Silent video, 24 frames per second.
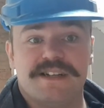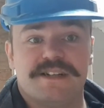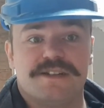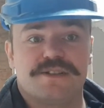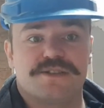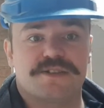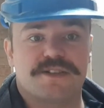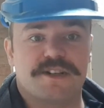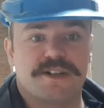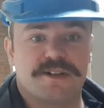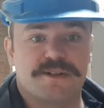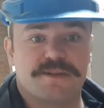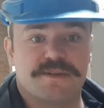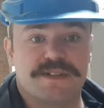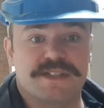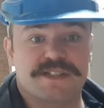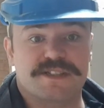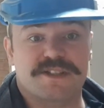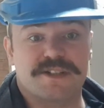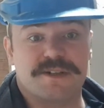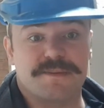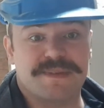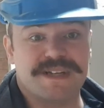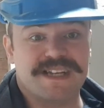So
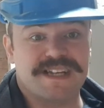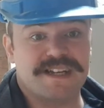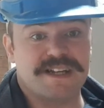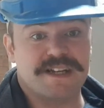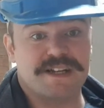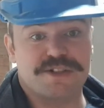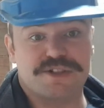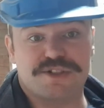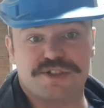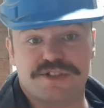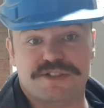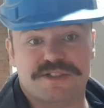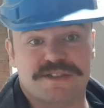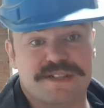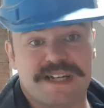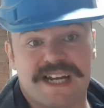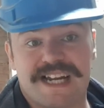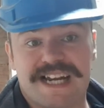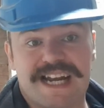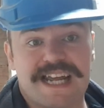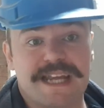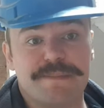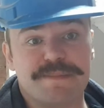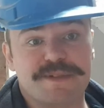there's going to be just
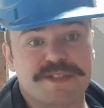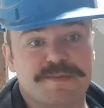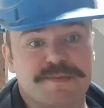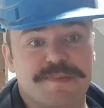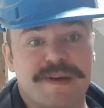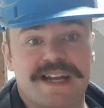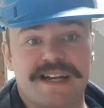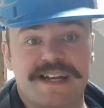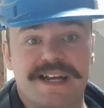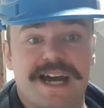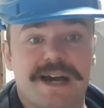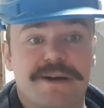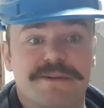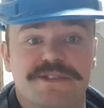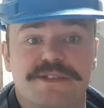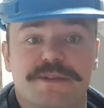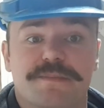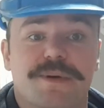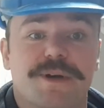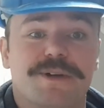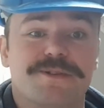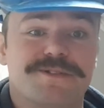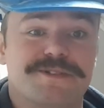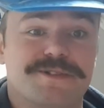a labour spend now as
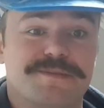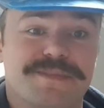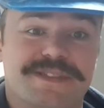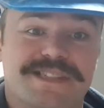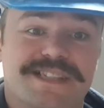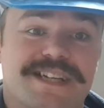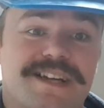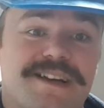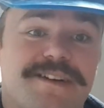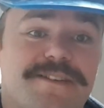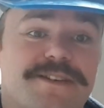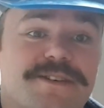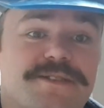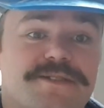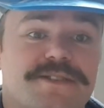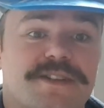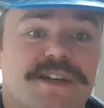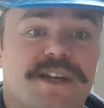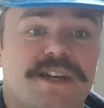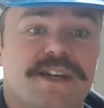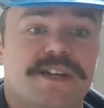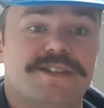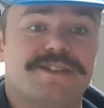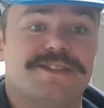opposed to materials.
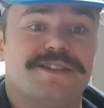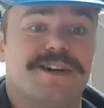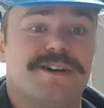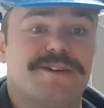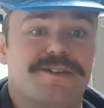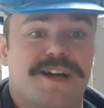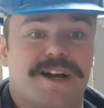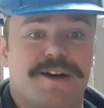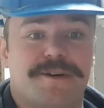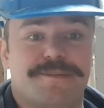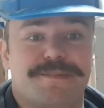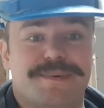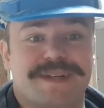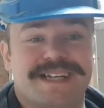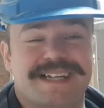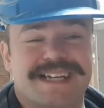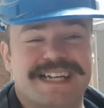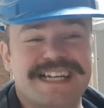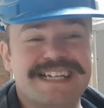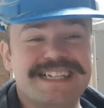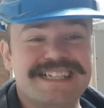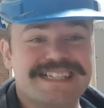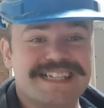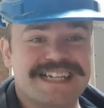So I'll
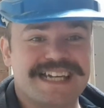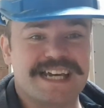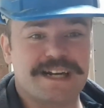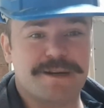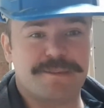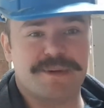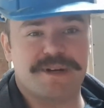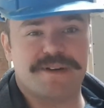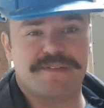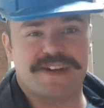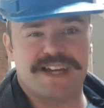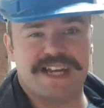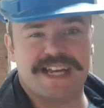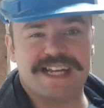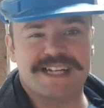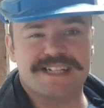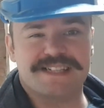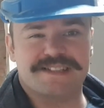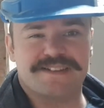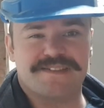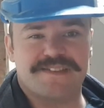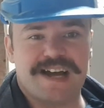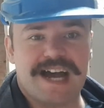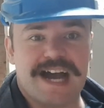begin to get a bit of a
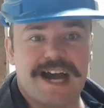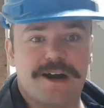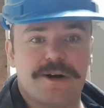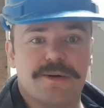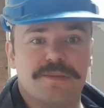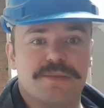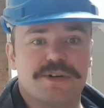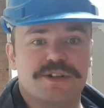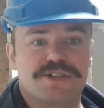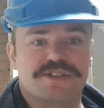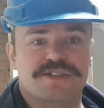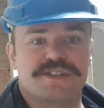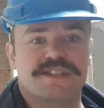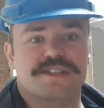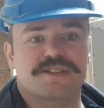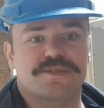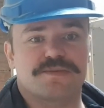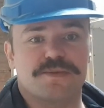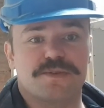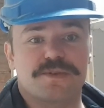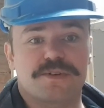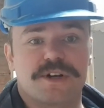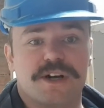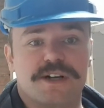hint of how much
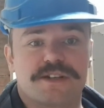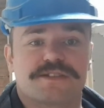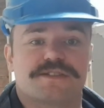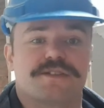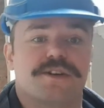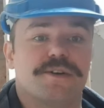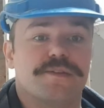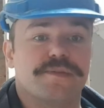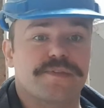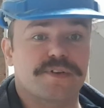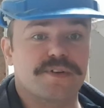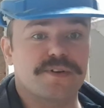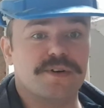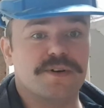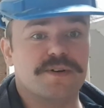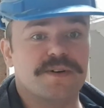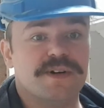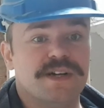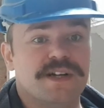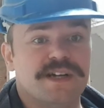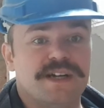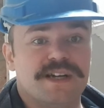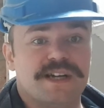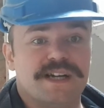this will cost overall.
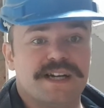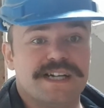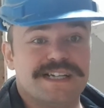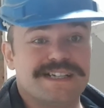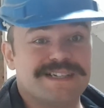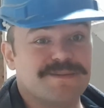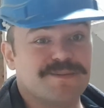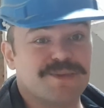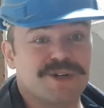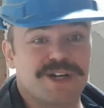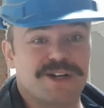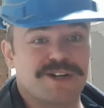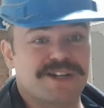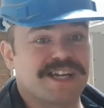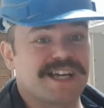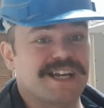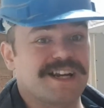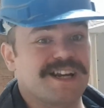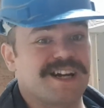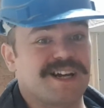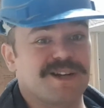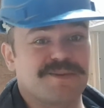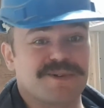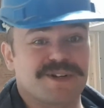And we're
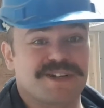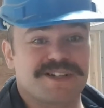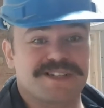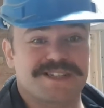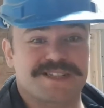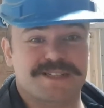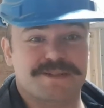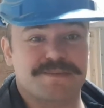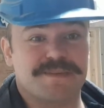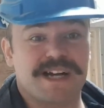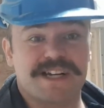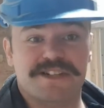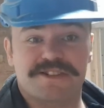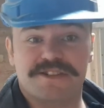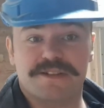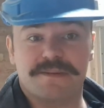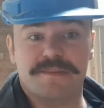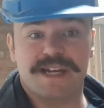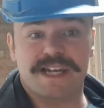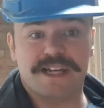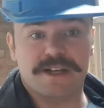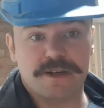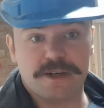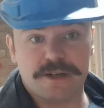looking like we're going to smash the
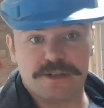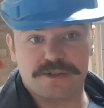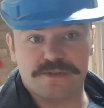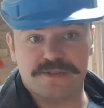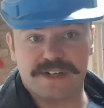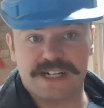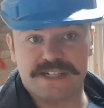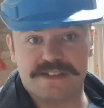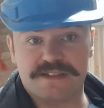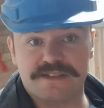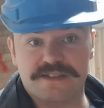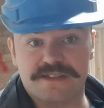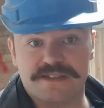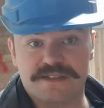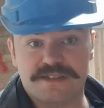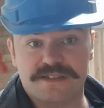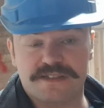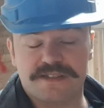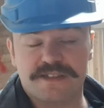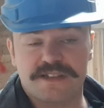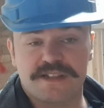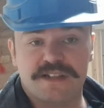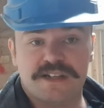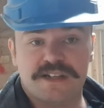main
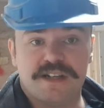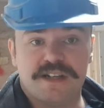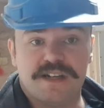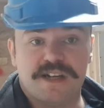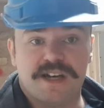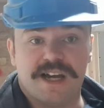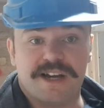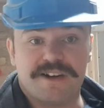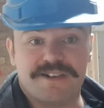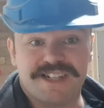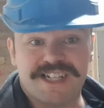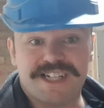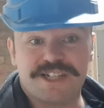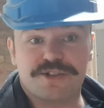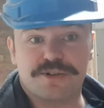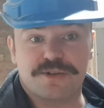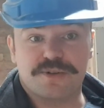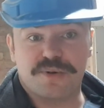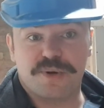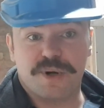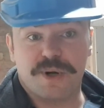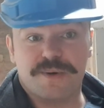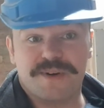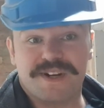contractor's initial
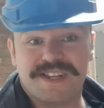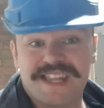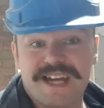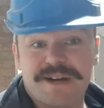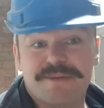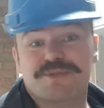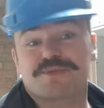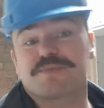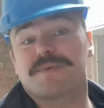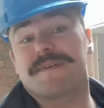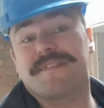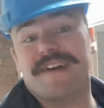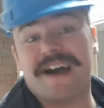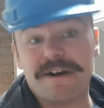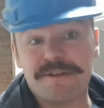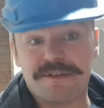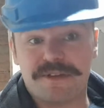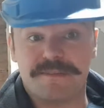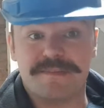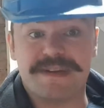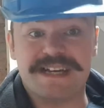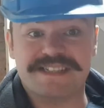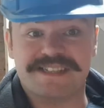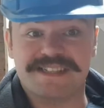quote, and that was without
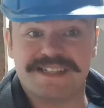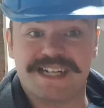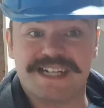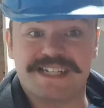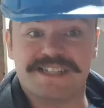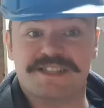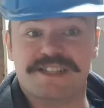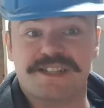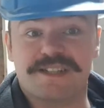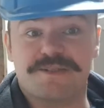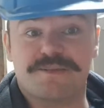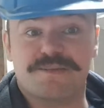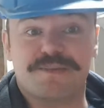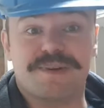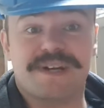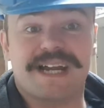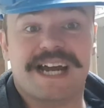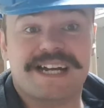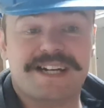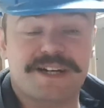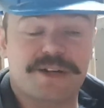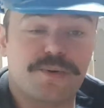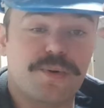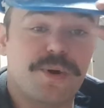the mezzanine. So we
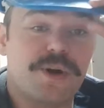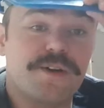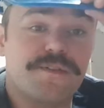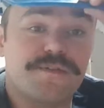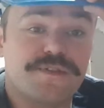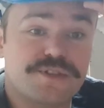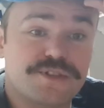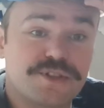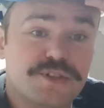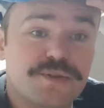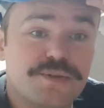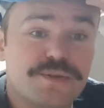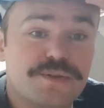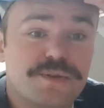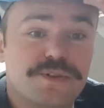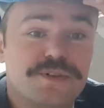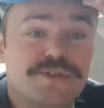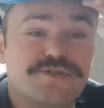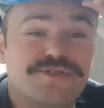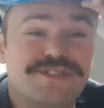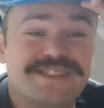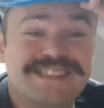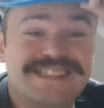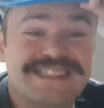had a quote for
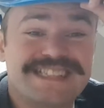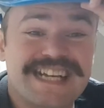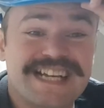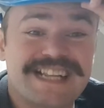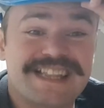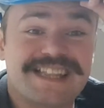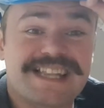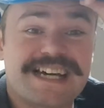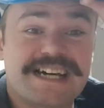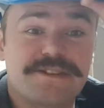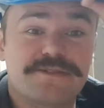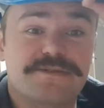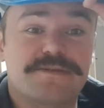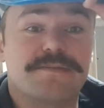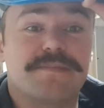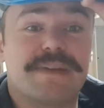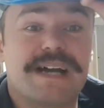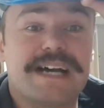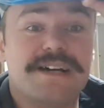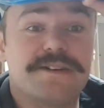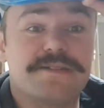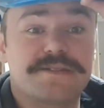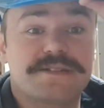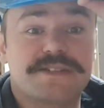
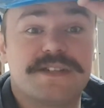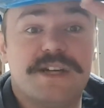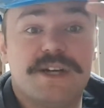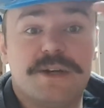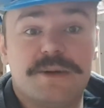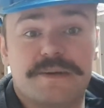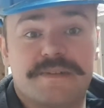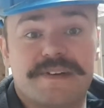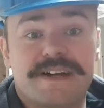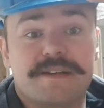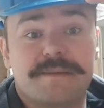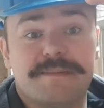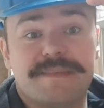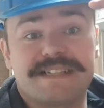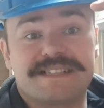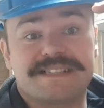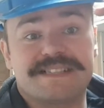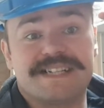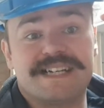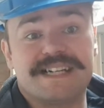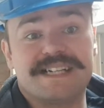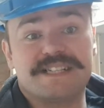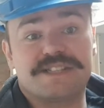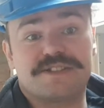£210,000 without the
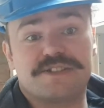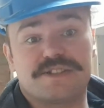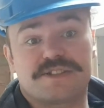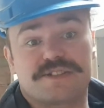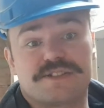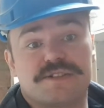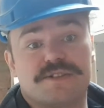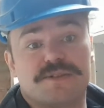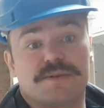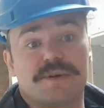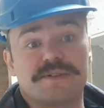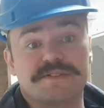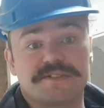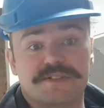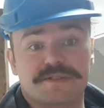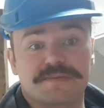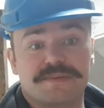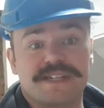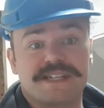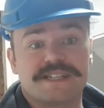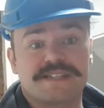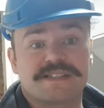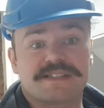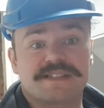mezzanines just to do en
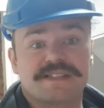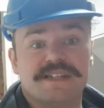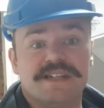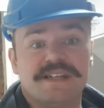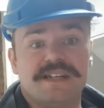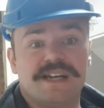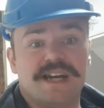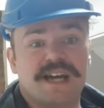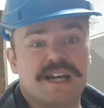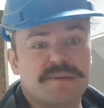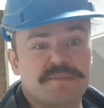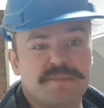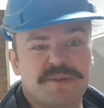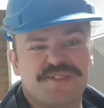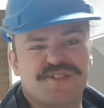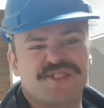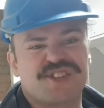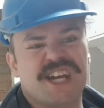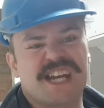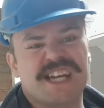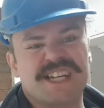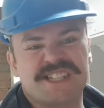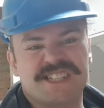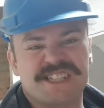suites, and we've
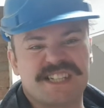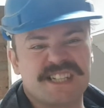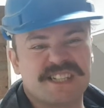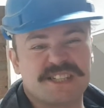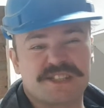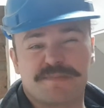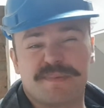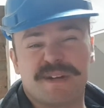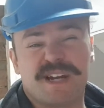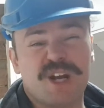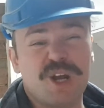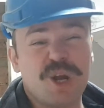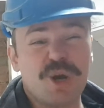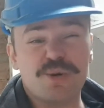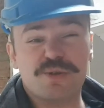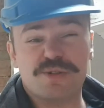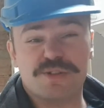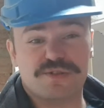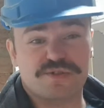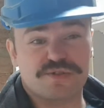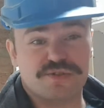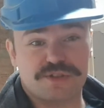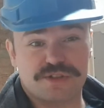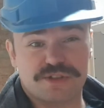changed it. There's been
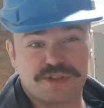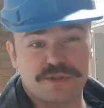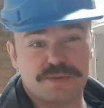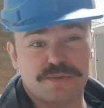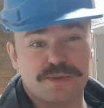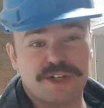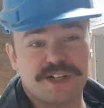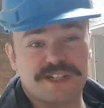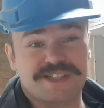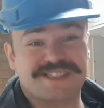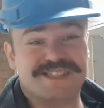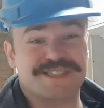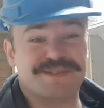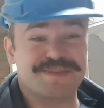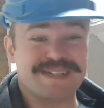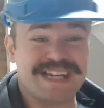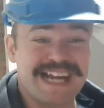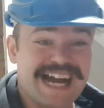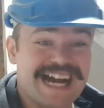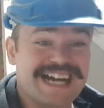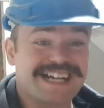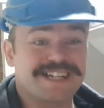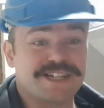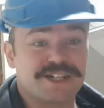loads of structural works that's
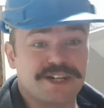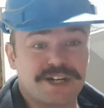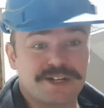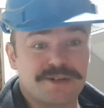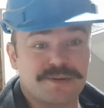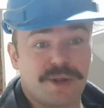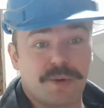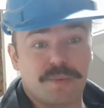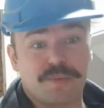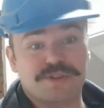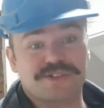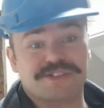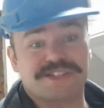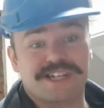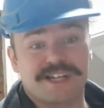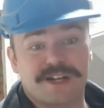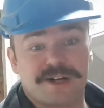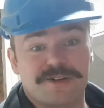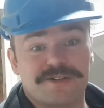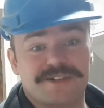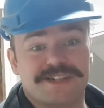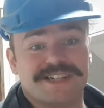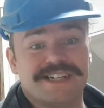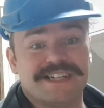been added on that wasn't
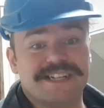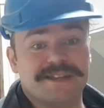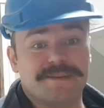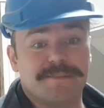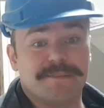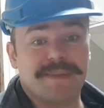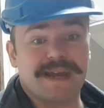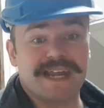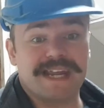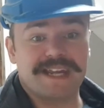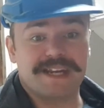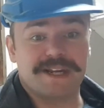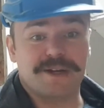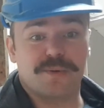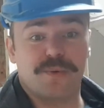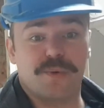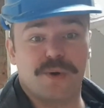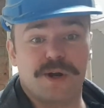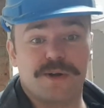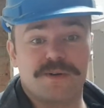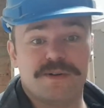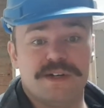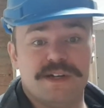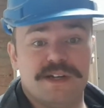included in the main
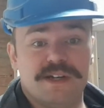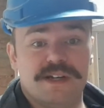quote.